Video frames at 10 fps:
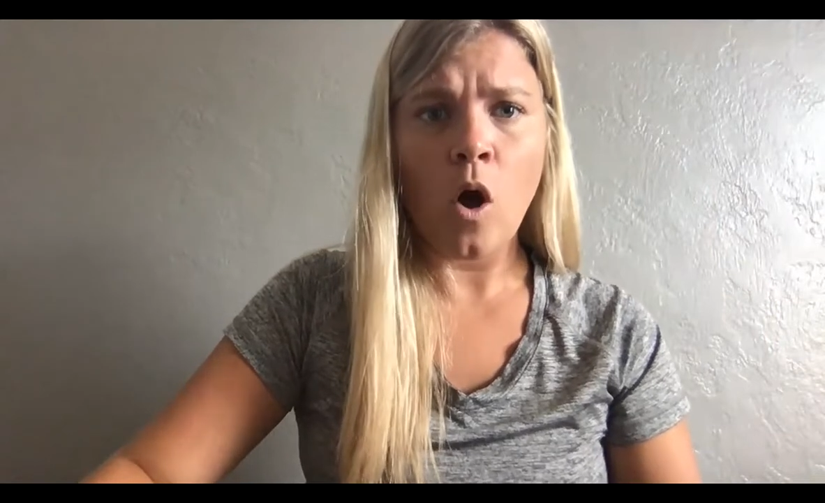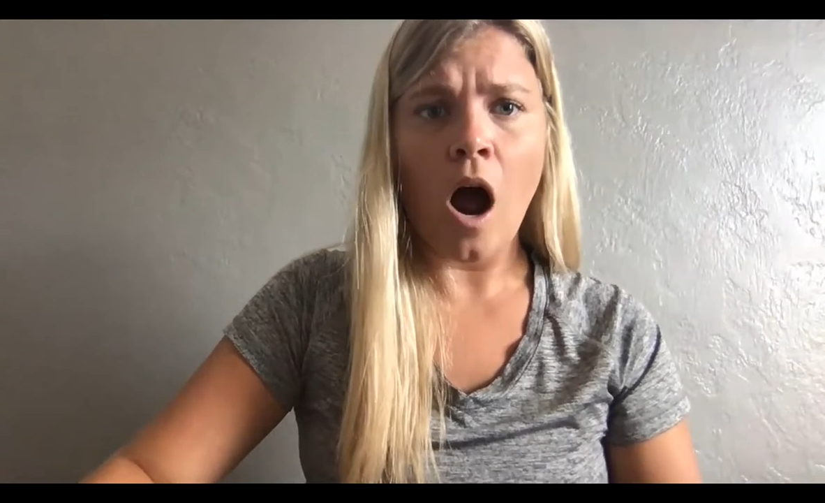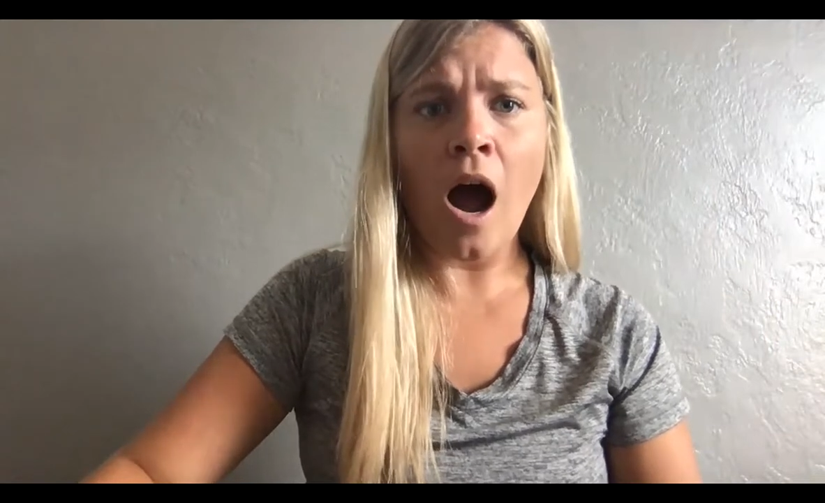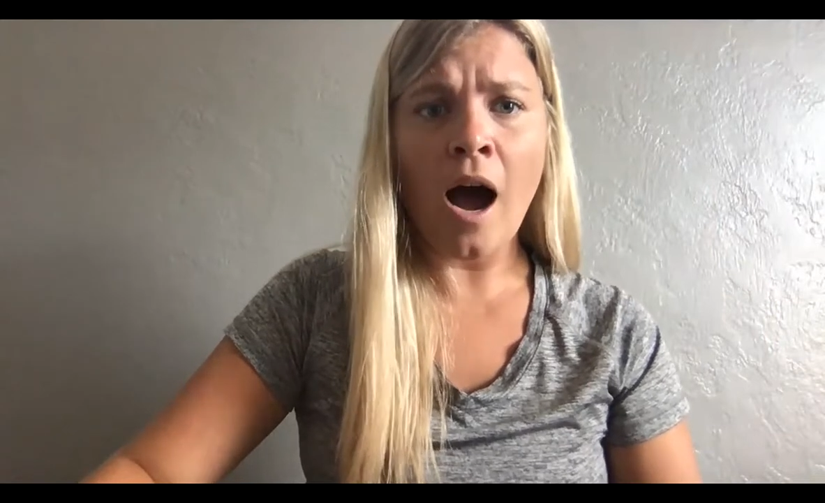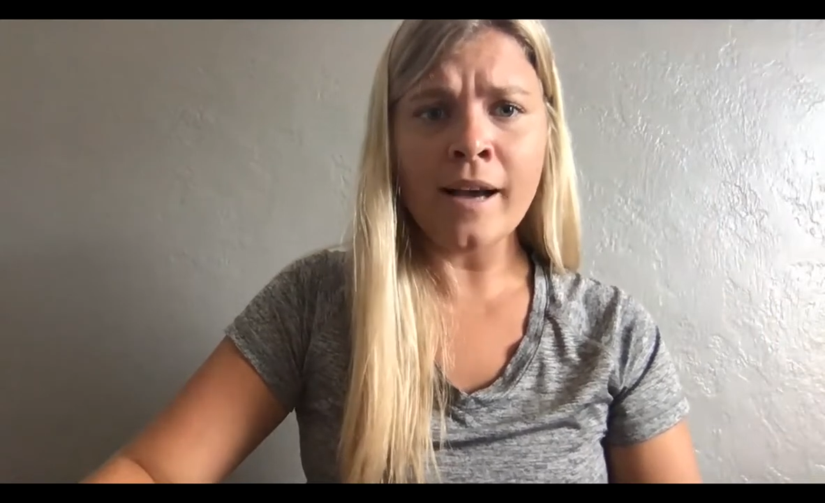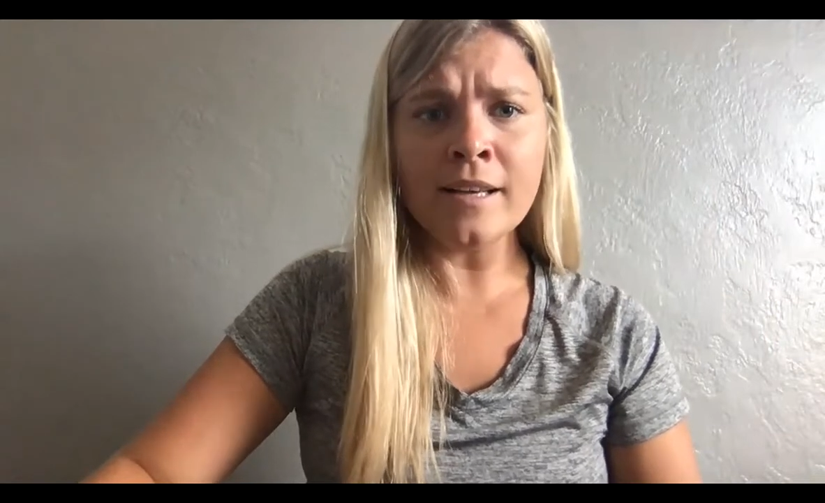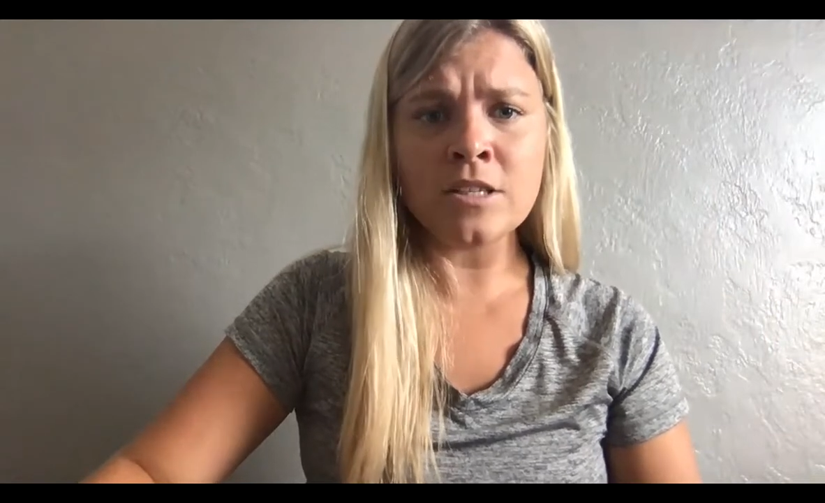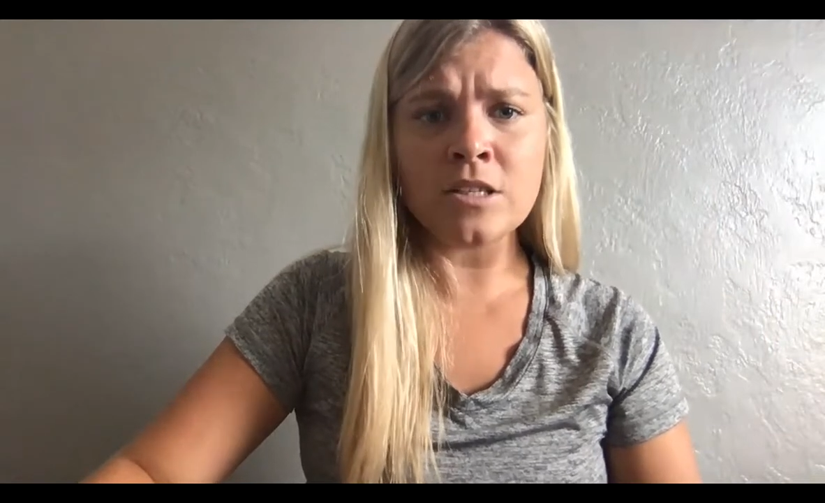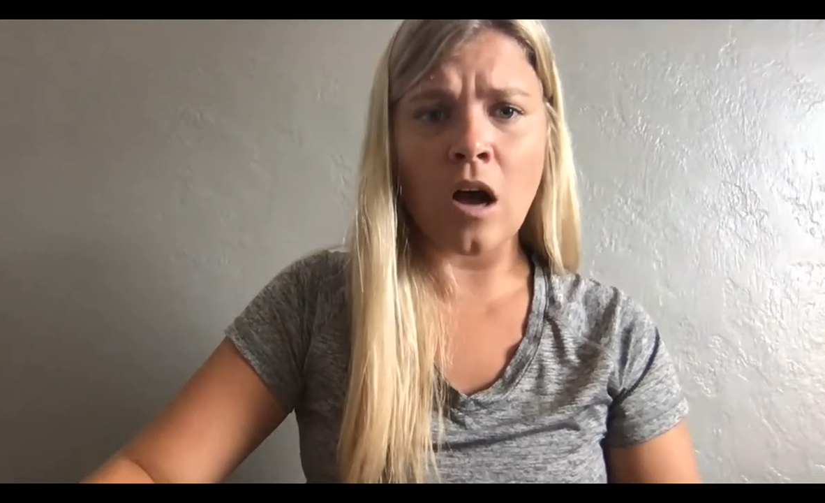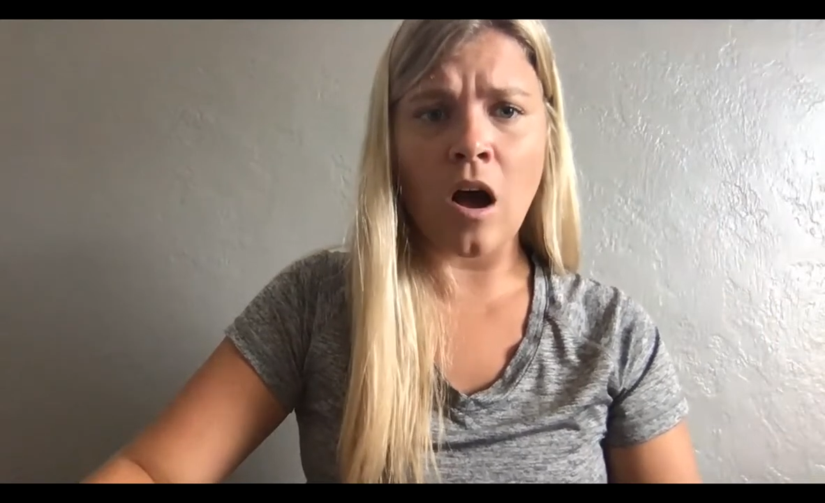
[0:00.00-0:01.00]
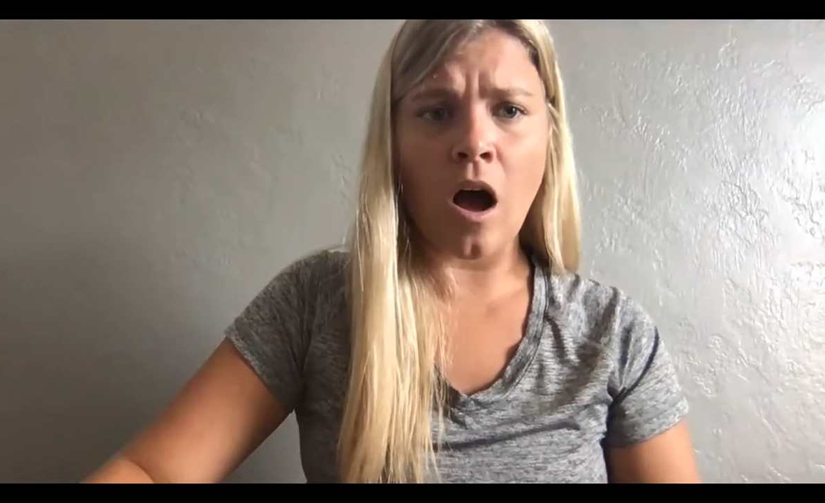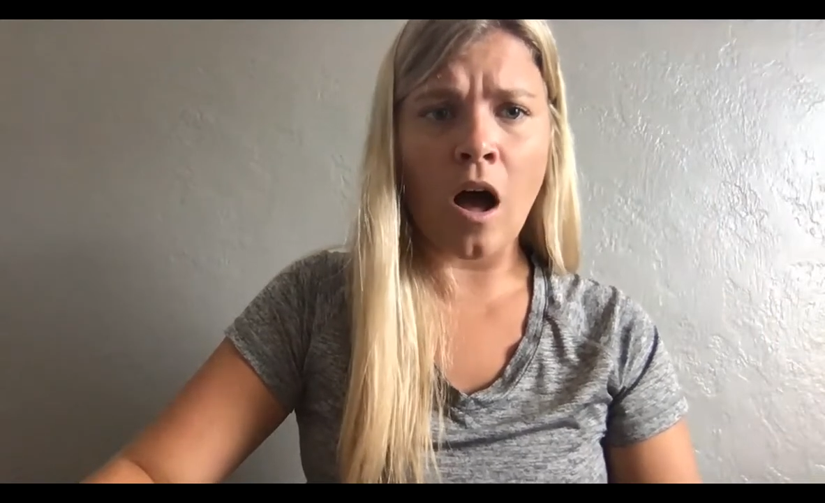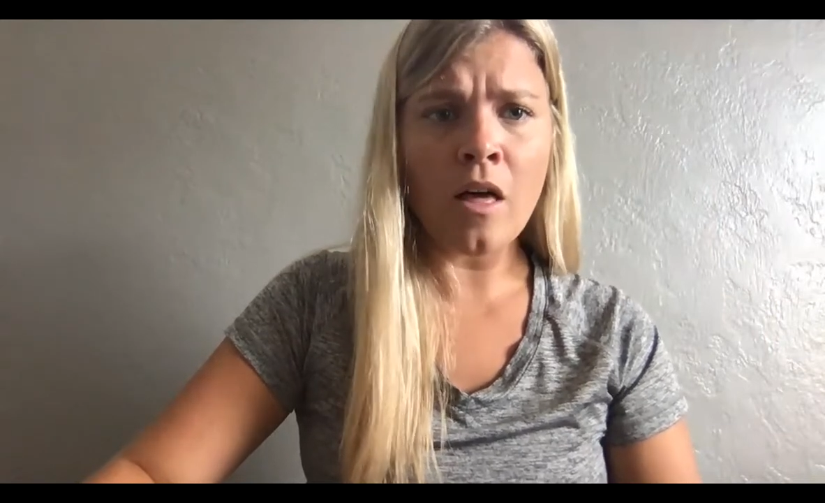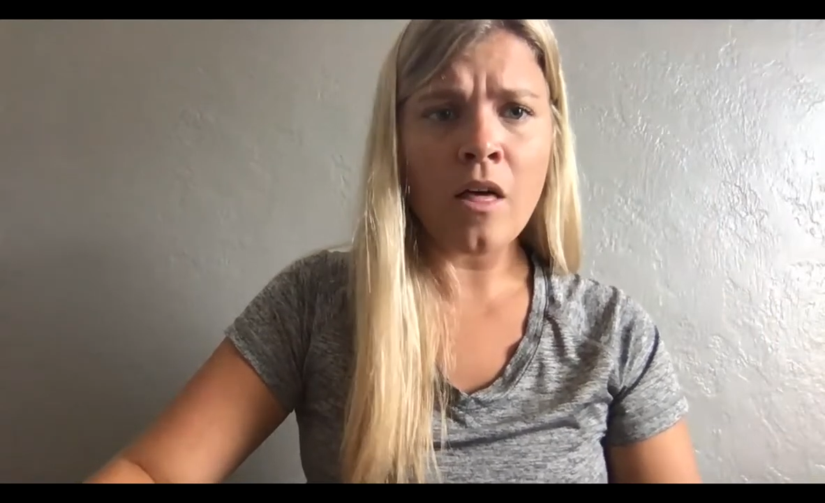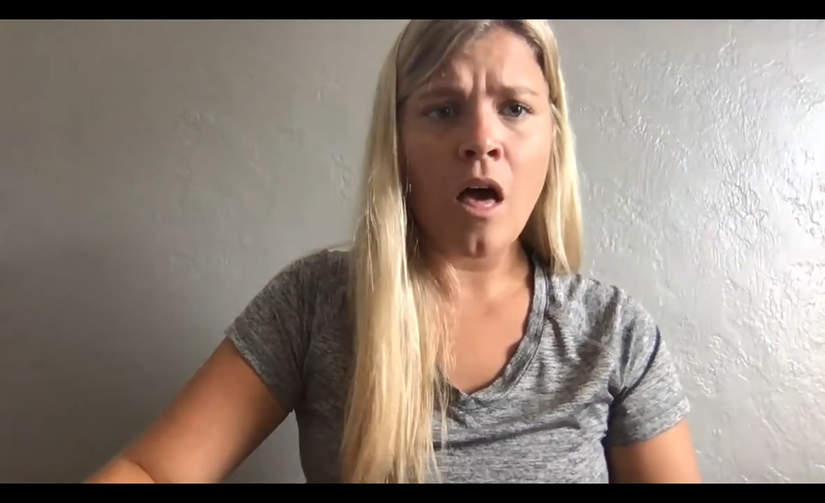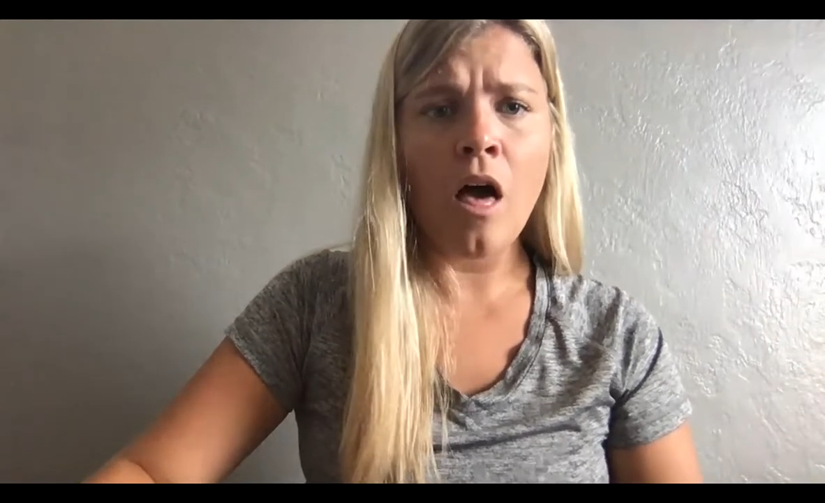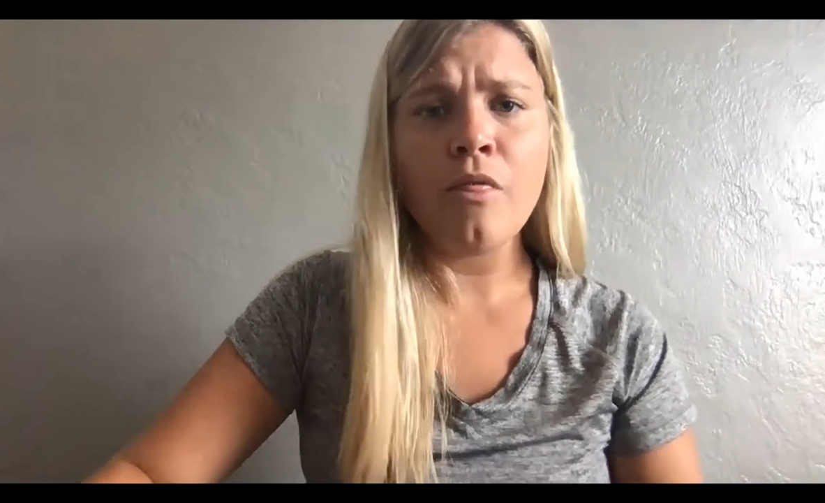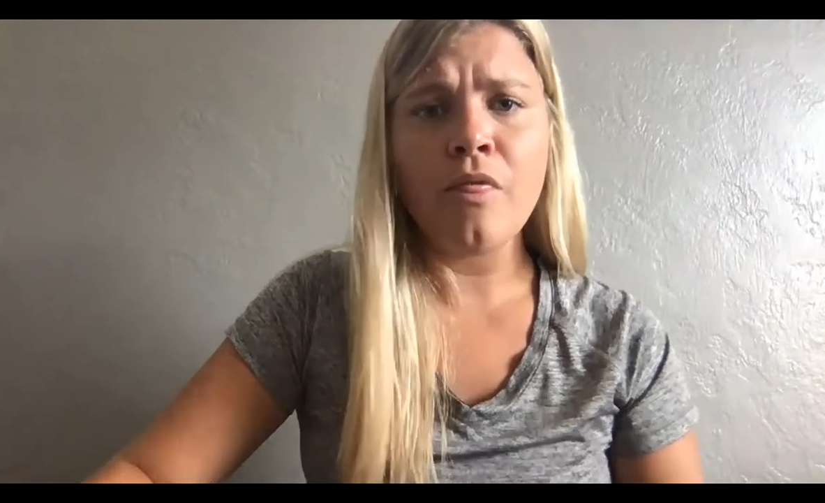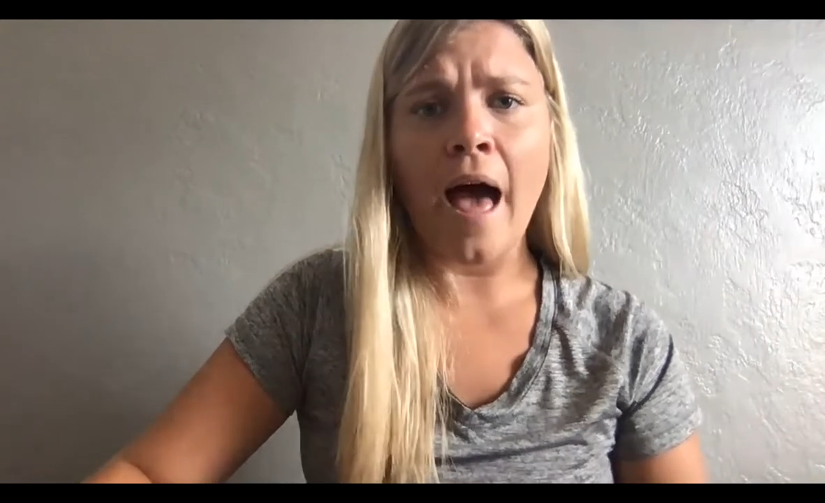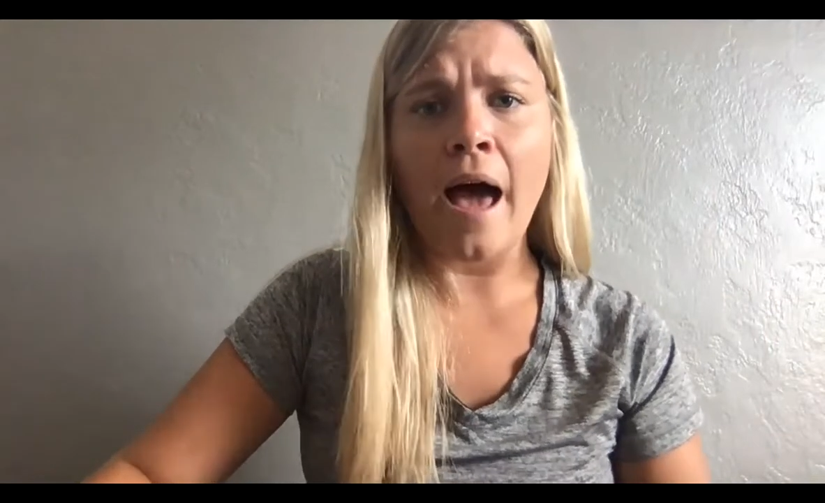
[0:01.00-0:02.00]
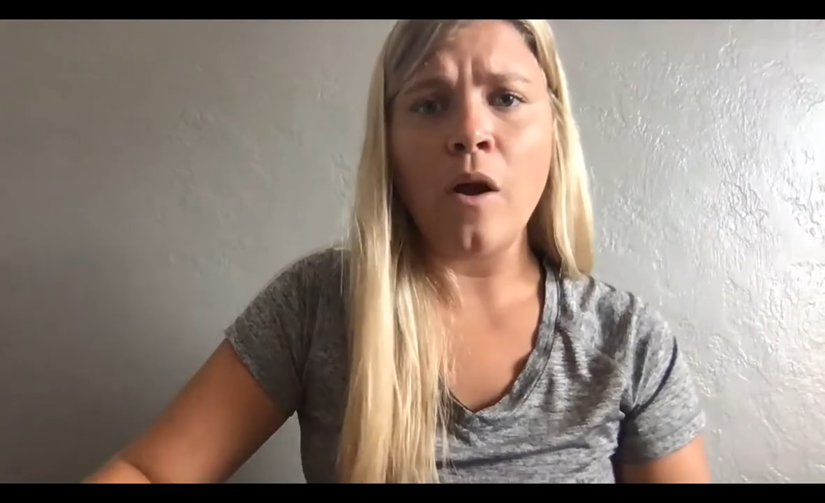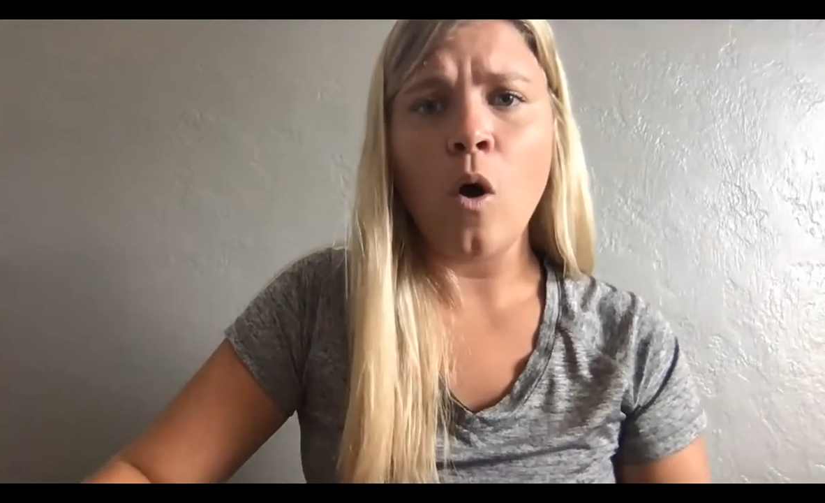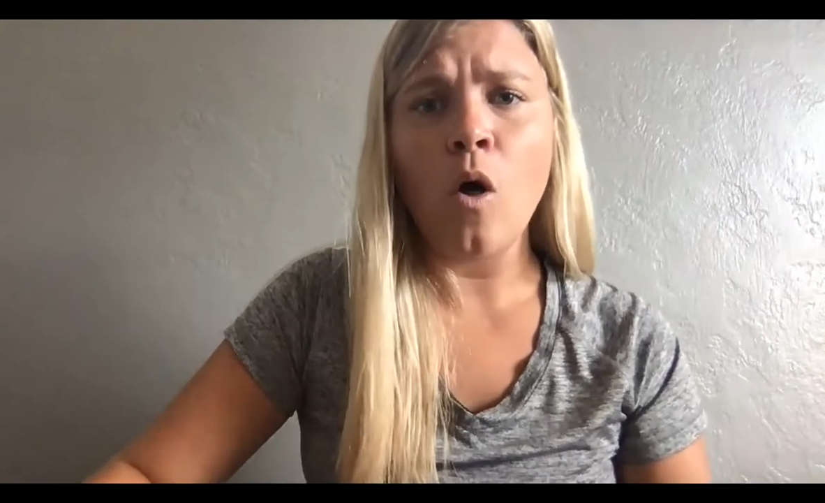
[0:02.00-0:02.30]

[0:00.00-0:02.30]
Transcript: I saw that